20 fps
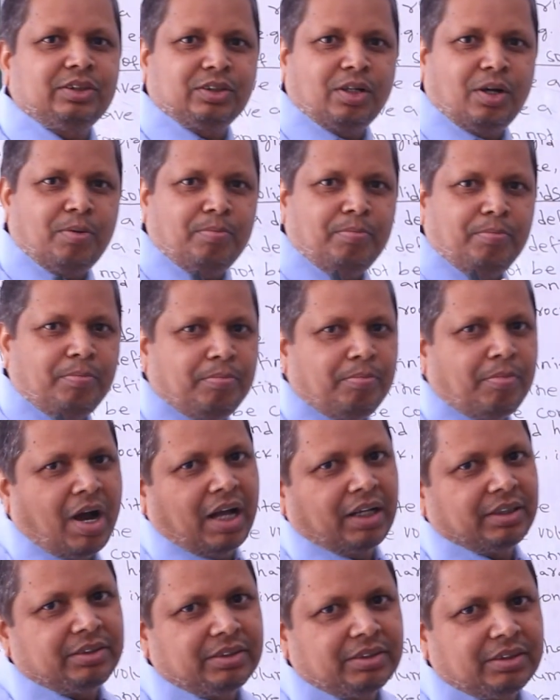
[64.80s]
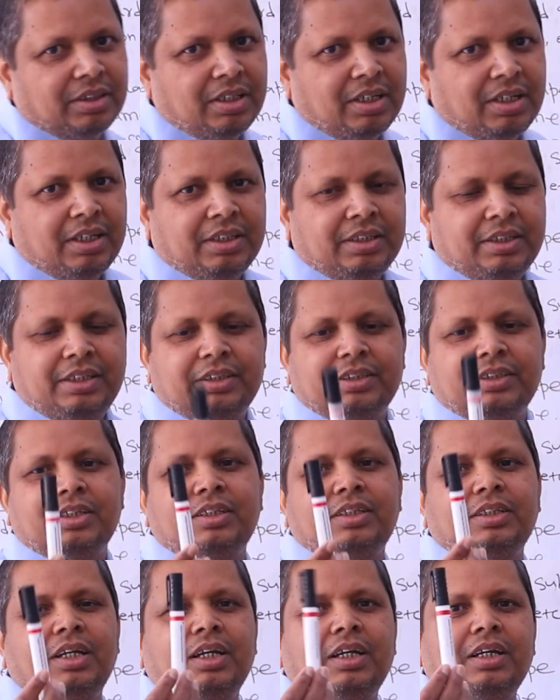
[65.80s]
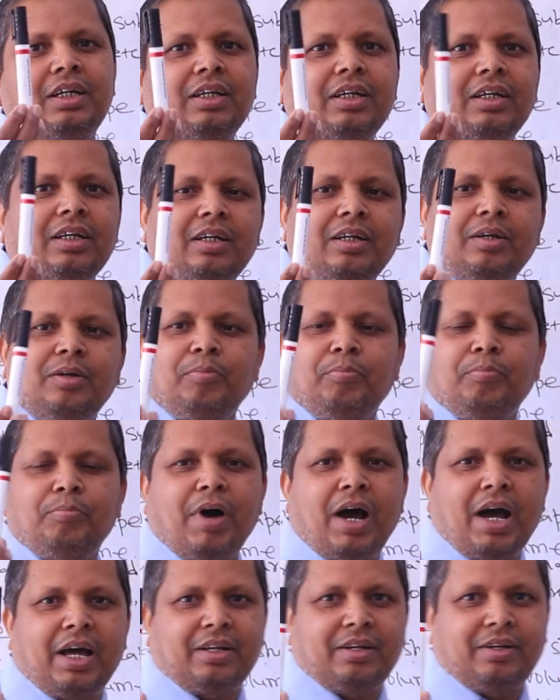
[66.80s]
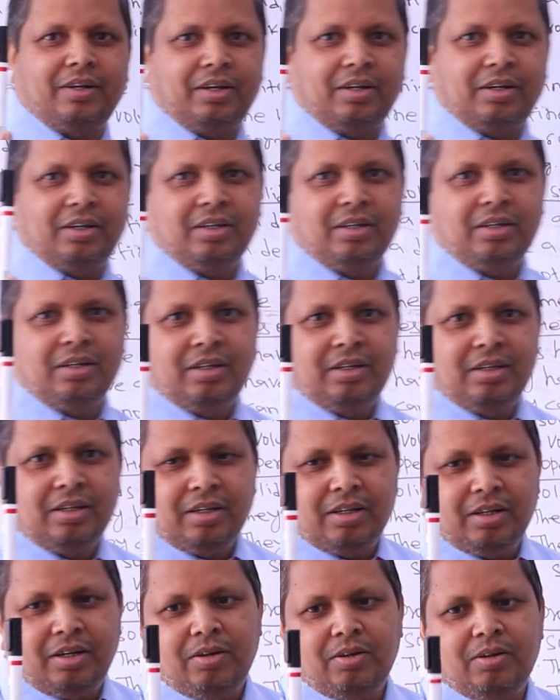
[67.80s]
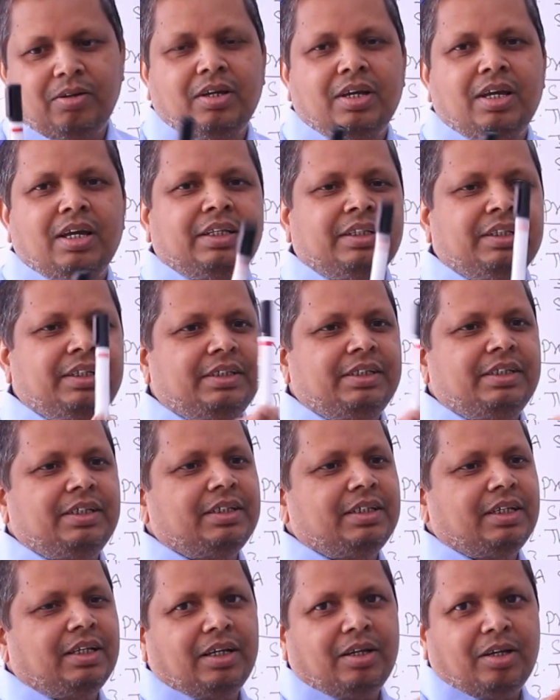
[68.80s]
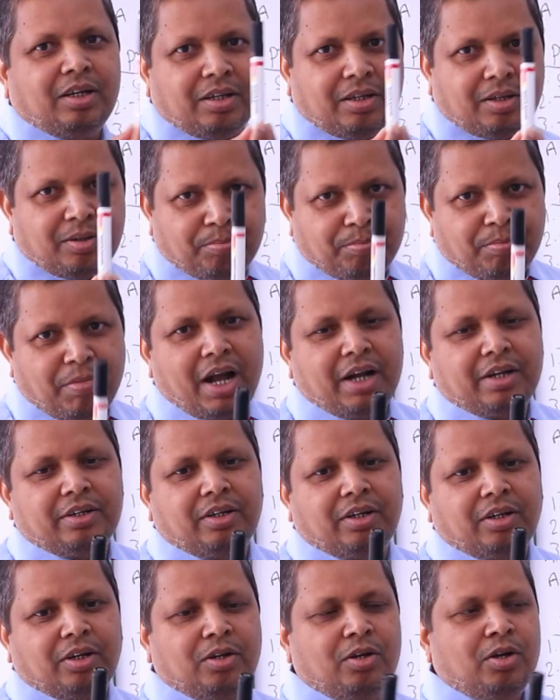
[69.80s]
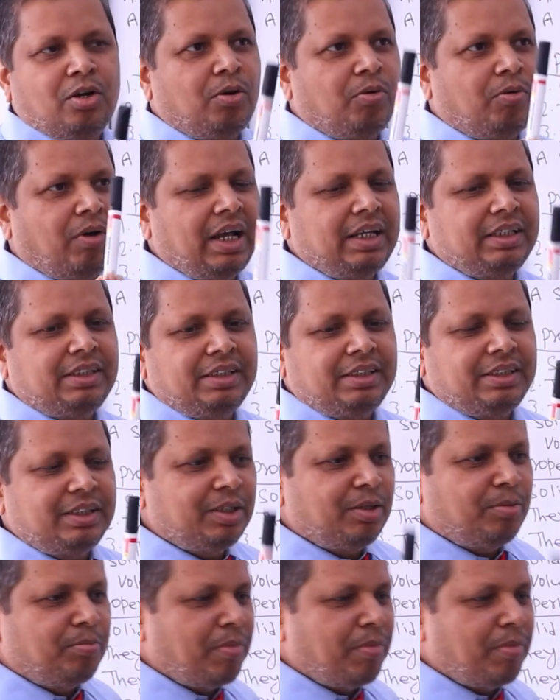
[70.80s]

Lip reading: some mass. This is a marker. This is a matter. Why this is a